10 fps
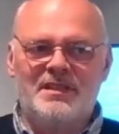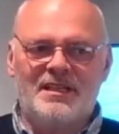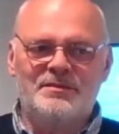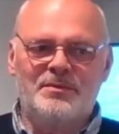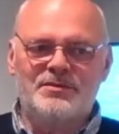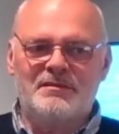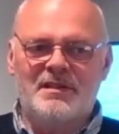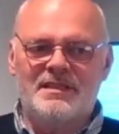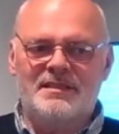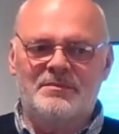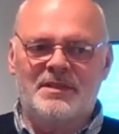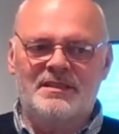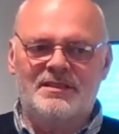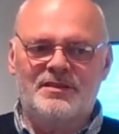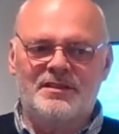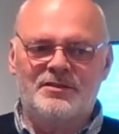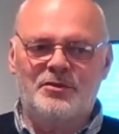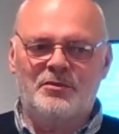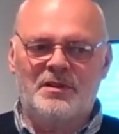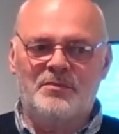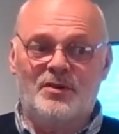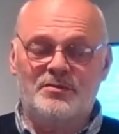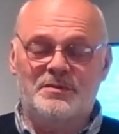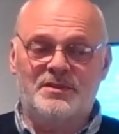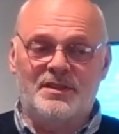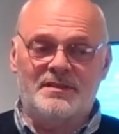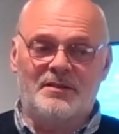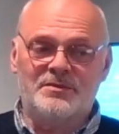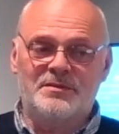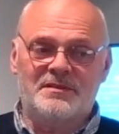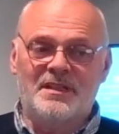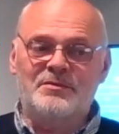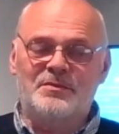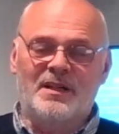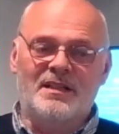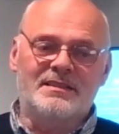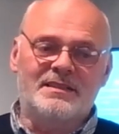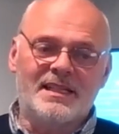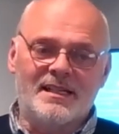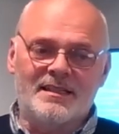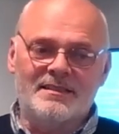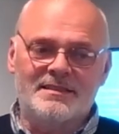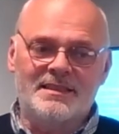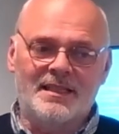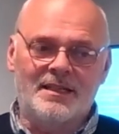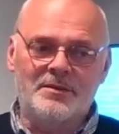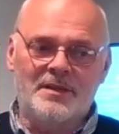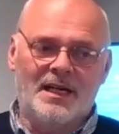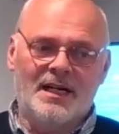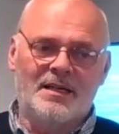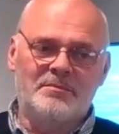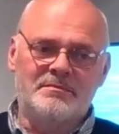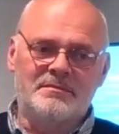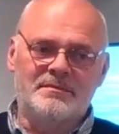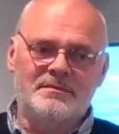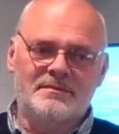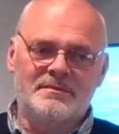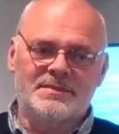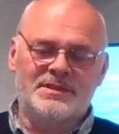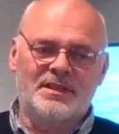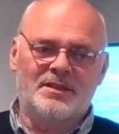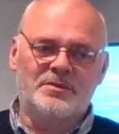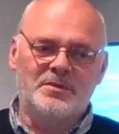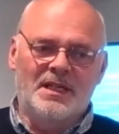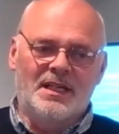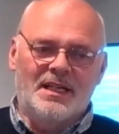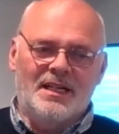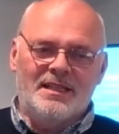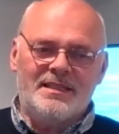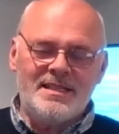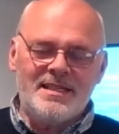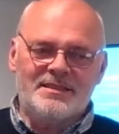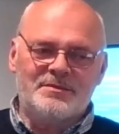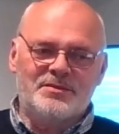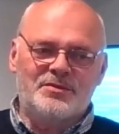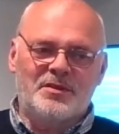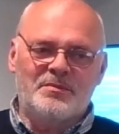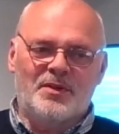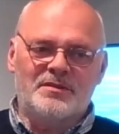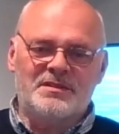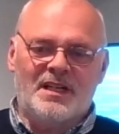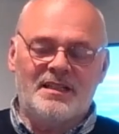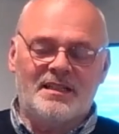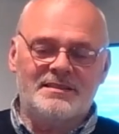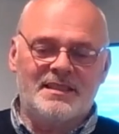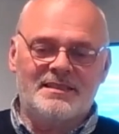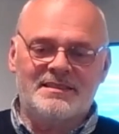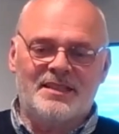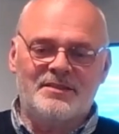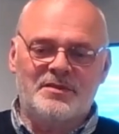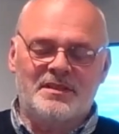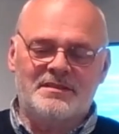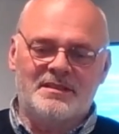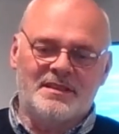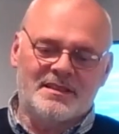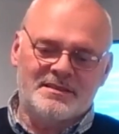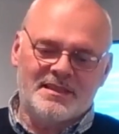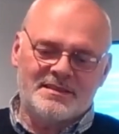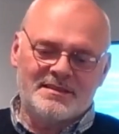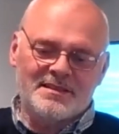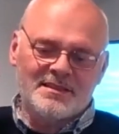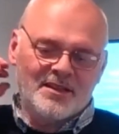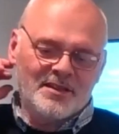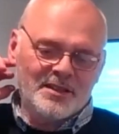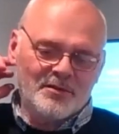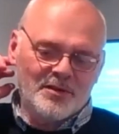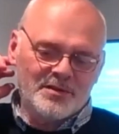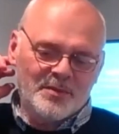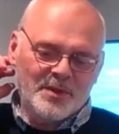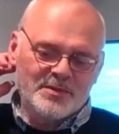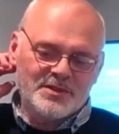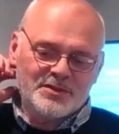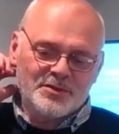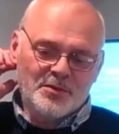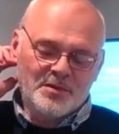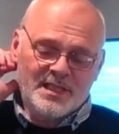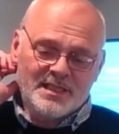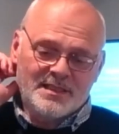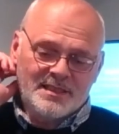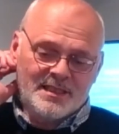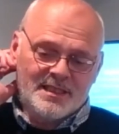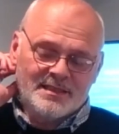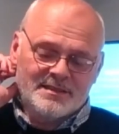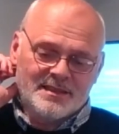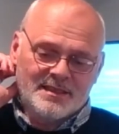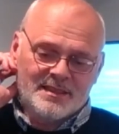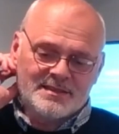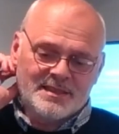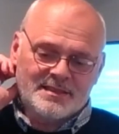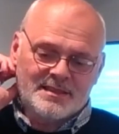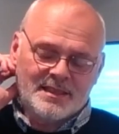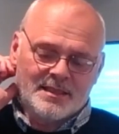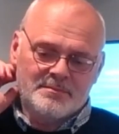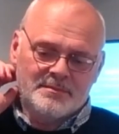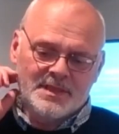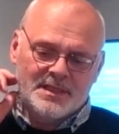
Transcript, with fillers: I suppose there is. I mean, the, the talking box was good. That was that was my idea. You know, um, so Yes, was talking about. I, I said to Sandra, I, I, said earlier on, and we were just talking, and uh, I said, um,